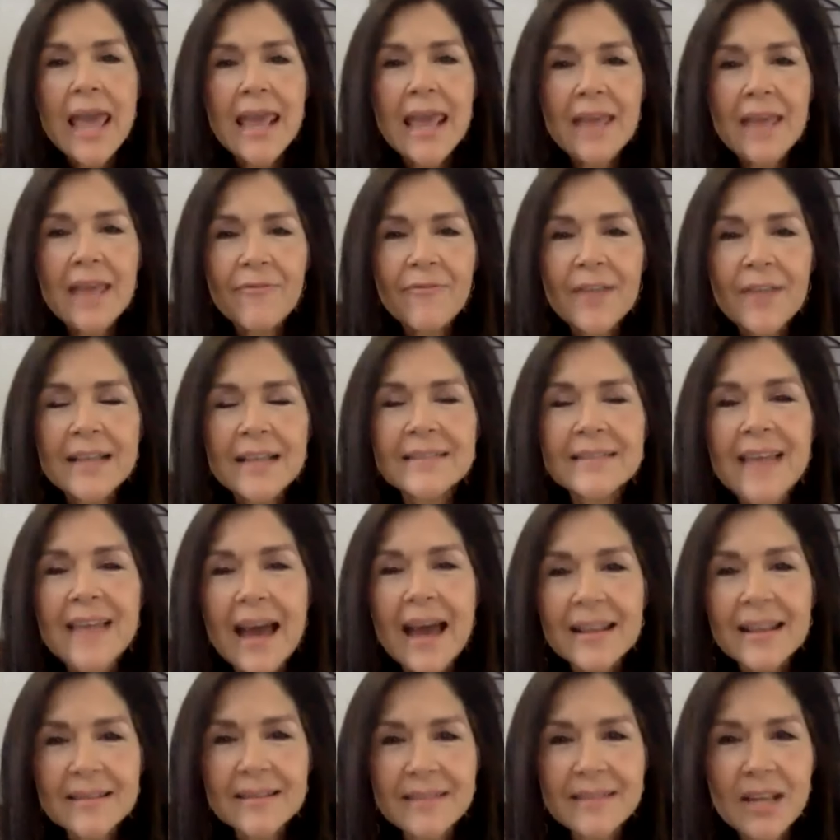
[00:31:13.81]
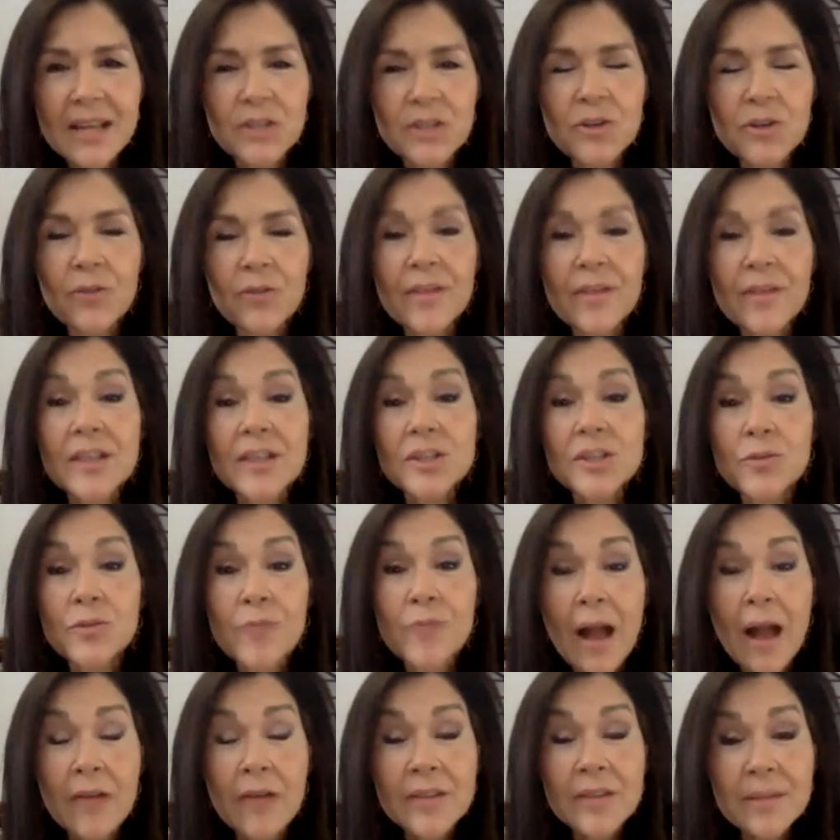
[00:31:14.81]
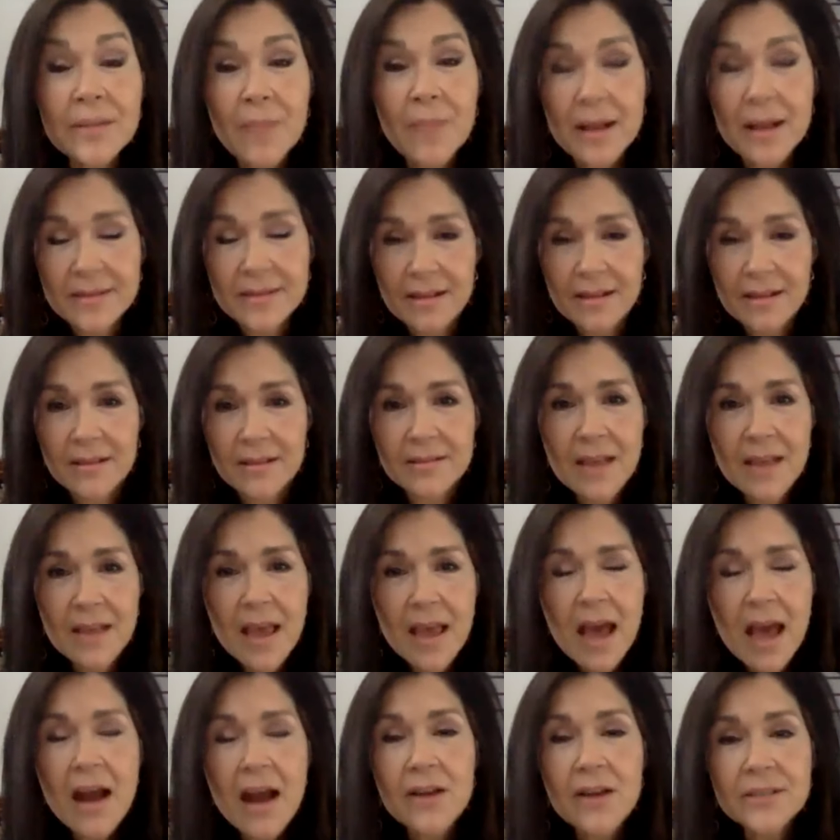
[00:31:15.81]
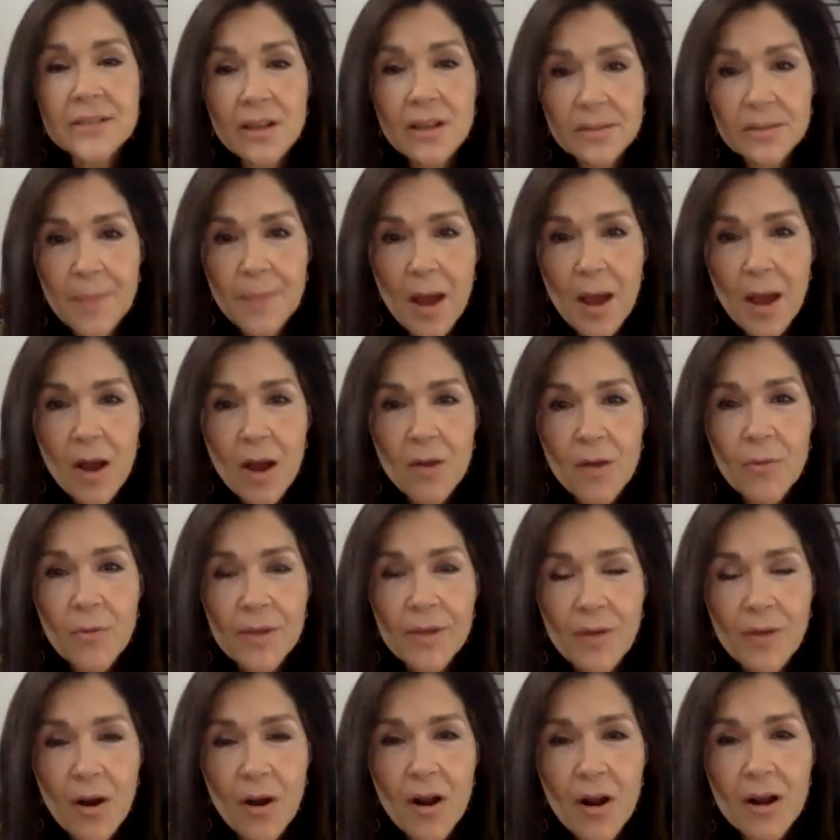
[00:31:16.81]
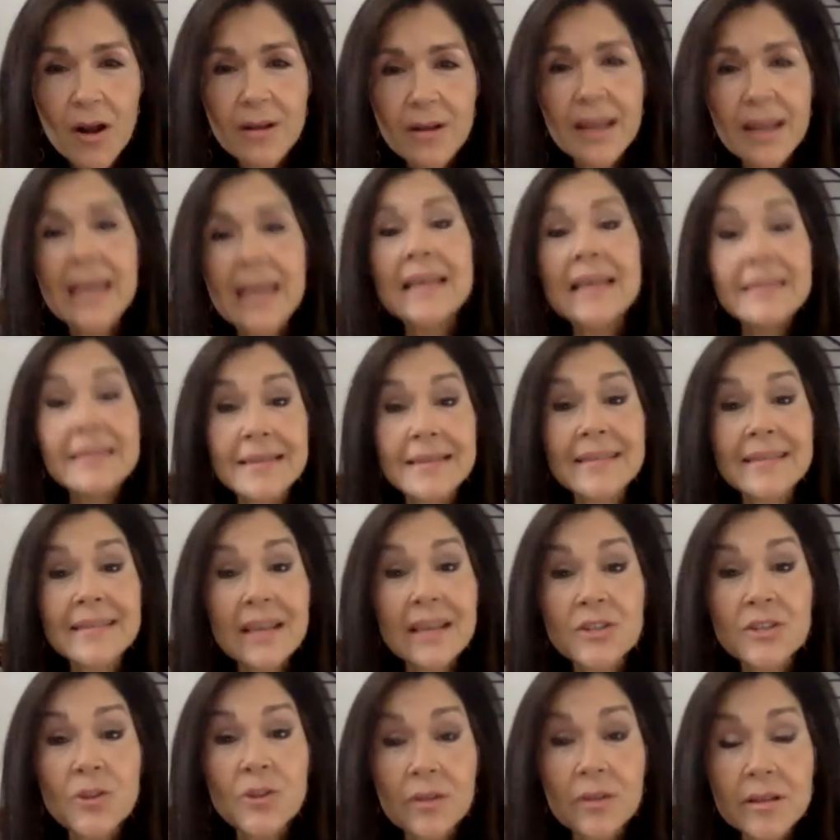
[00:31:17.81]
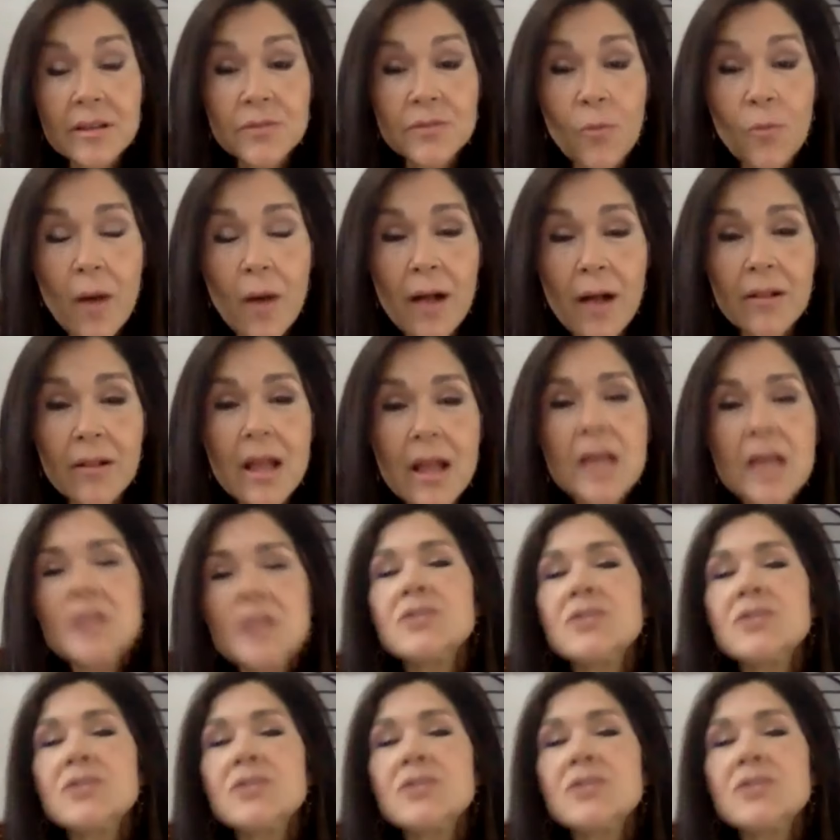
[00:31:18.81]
If it is that essential, then surrounding ourselves, ourselves by, with art is essential as well.